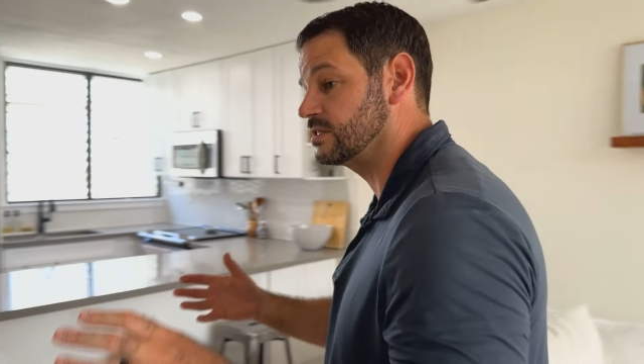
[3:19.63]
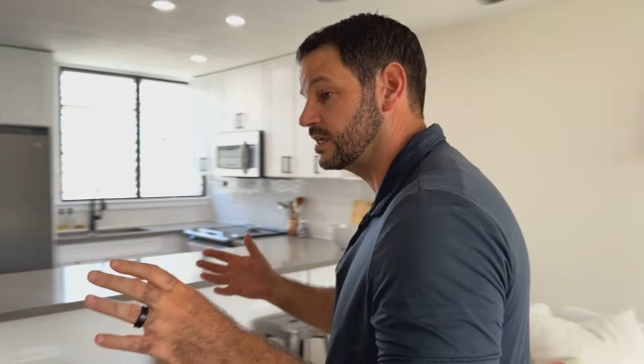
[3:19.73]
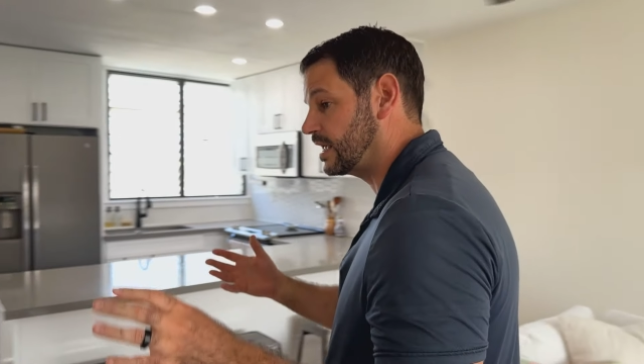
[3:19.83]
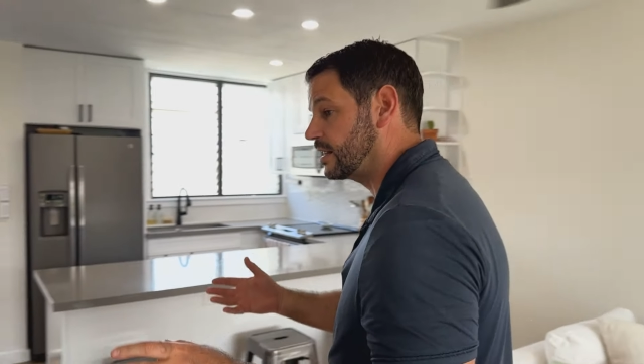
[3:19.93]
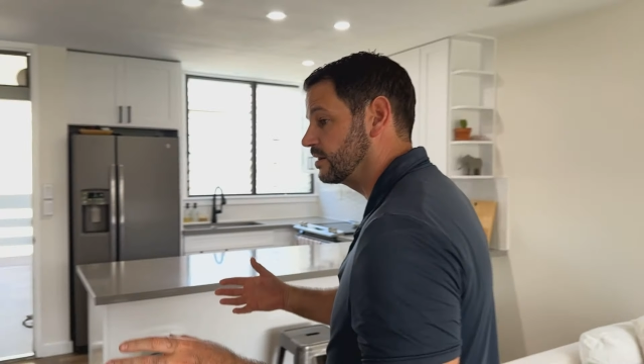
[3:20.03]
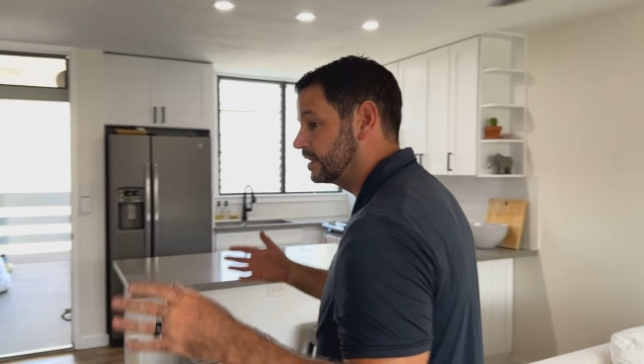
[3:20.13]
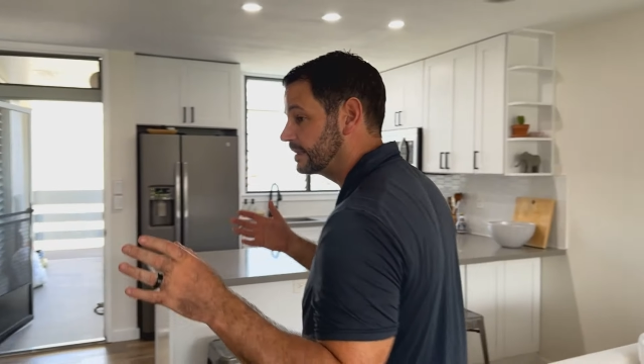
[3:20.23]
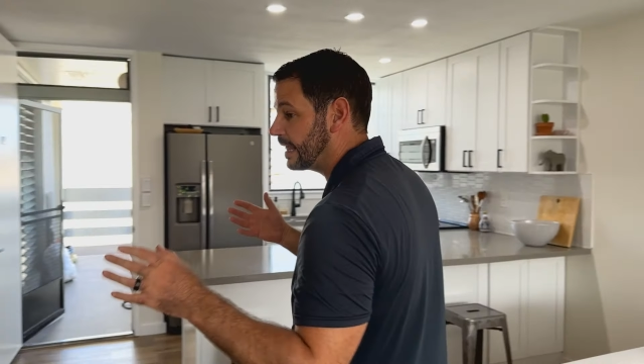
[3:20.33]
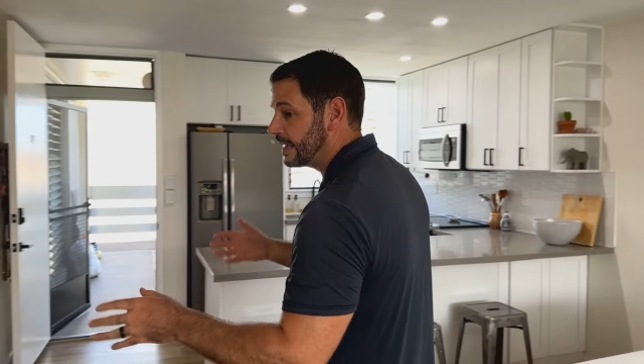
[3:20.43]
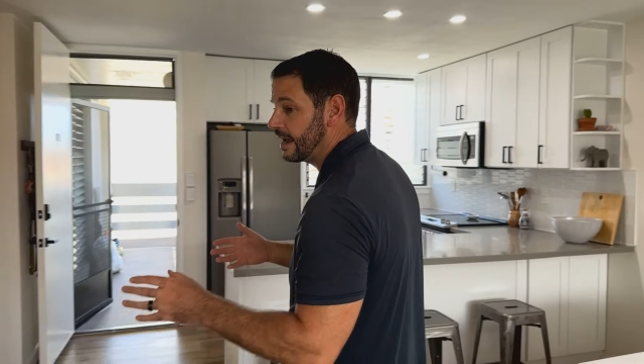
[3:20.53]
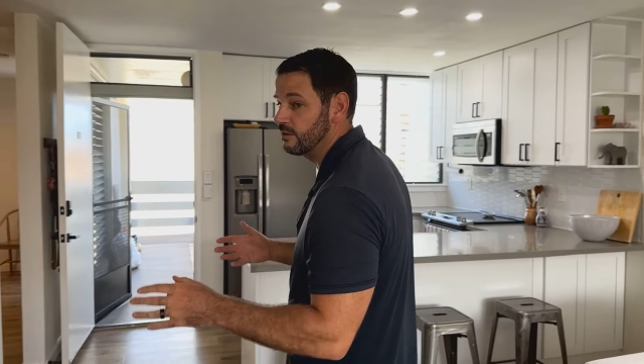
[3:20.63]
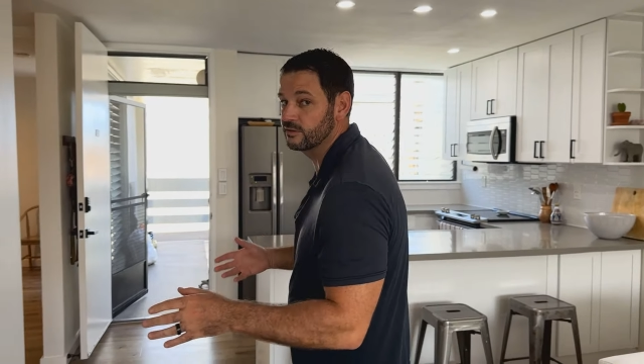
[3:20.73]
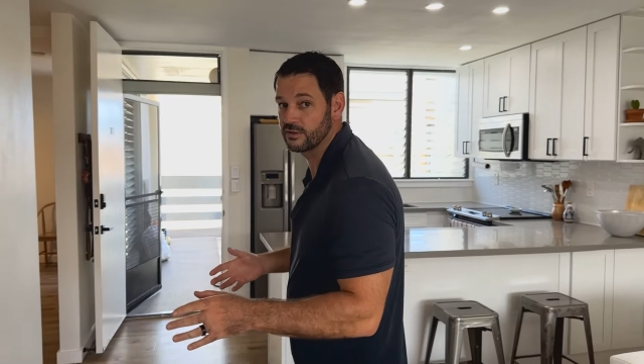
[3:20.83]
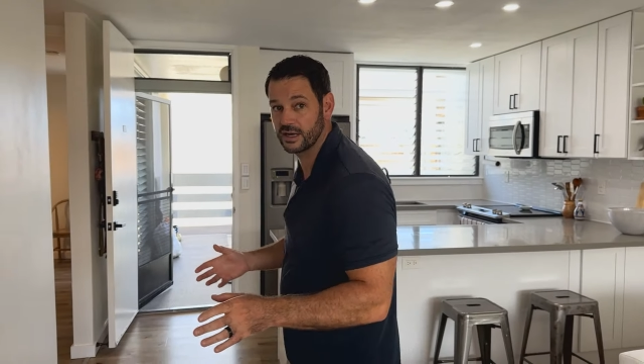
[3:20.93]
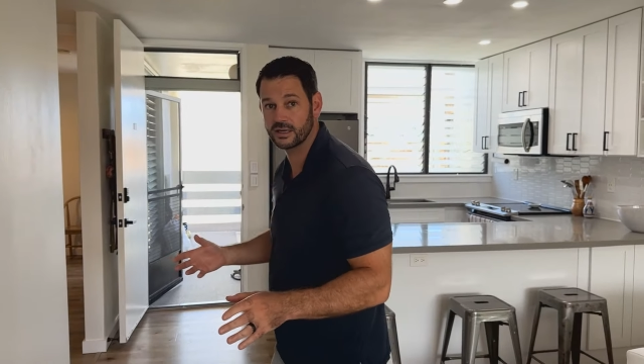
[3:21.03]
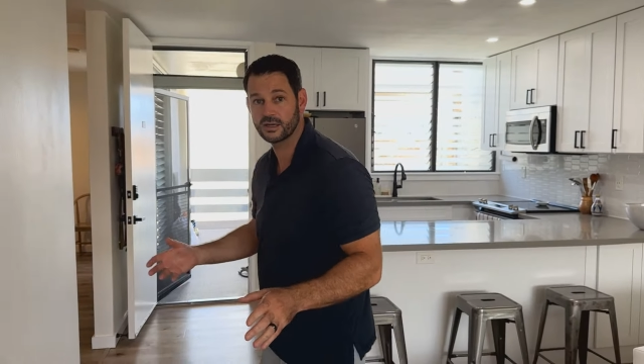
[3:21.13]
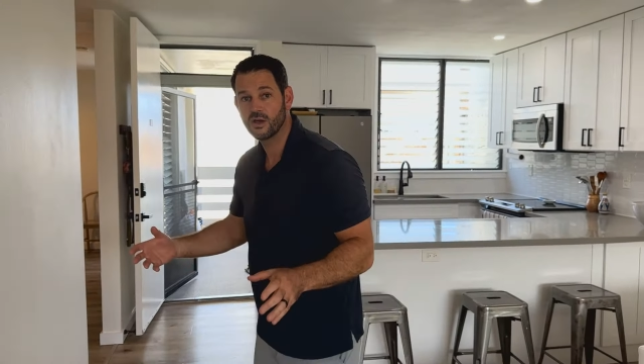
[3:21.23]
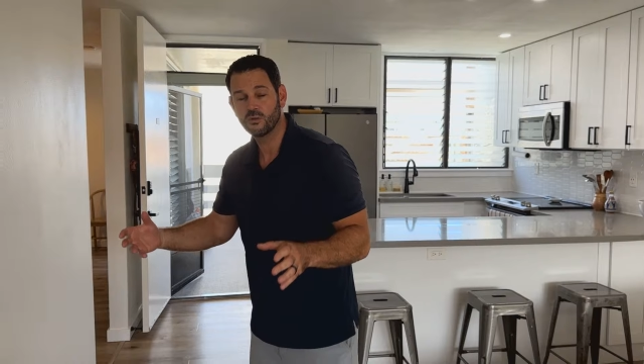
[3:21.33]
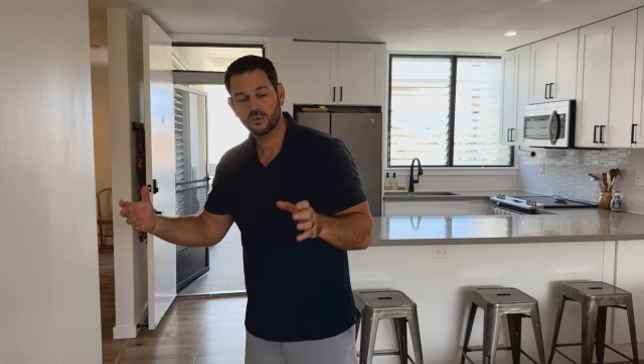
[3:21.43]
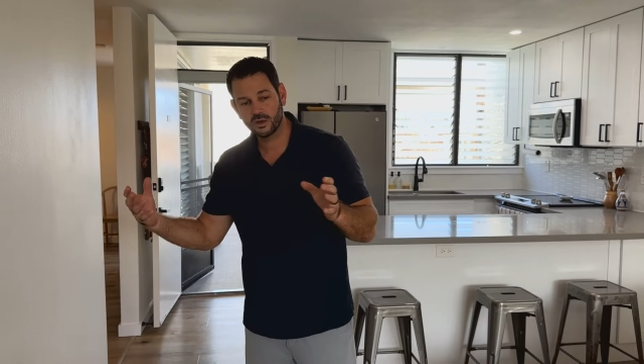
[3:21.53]
Again, the layout, right?
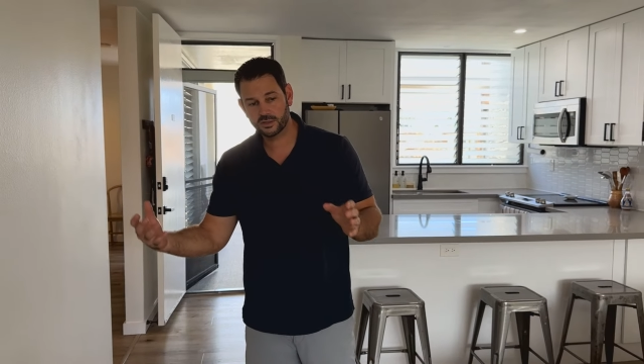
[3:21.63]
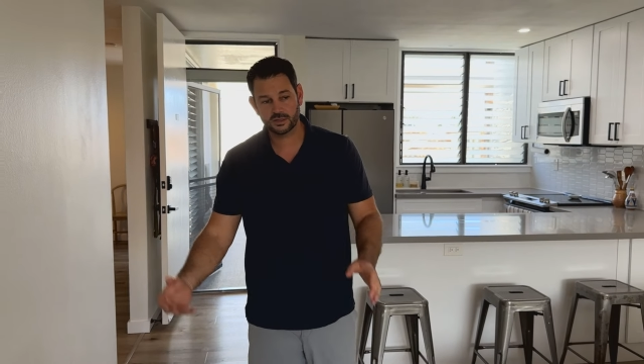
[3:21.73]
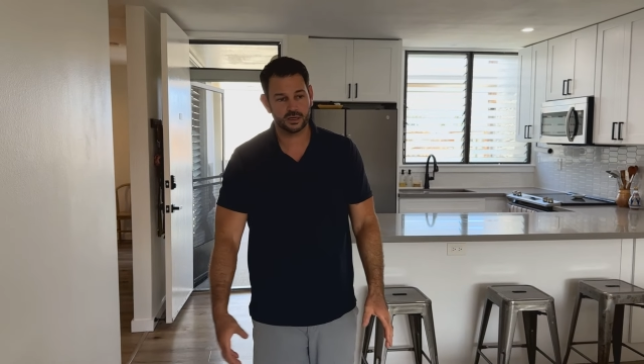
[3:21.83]
We always talk